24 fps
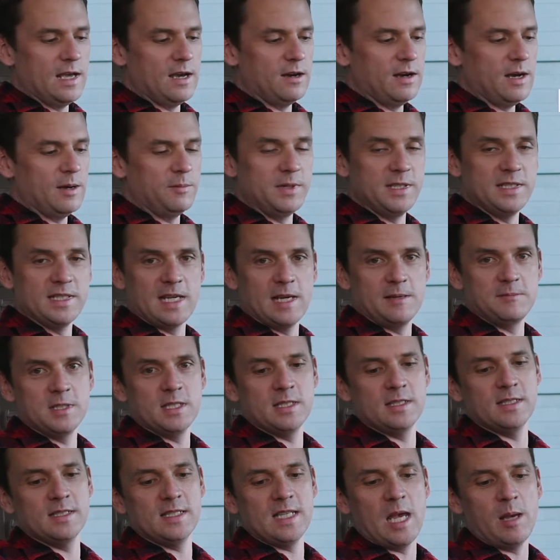Now, how many
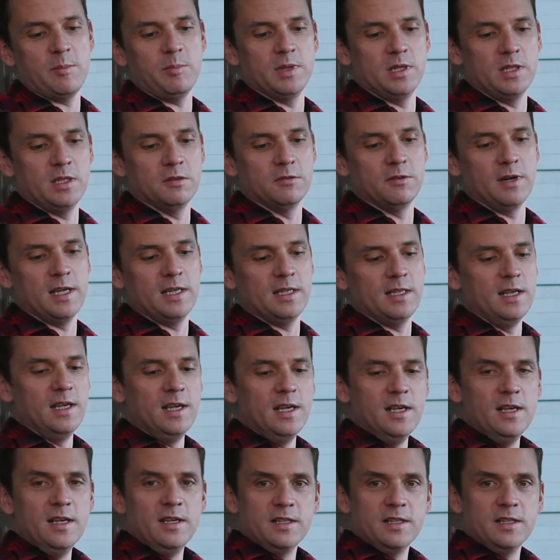times has this happened to you, right?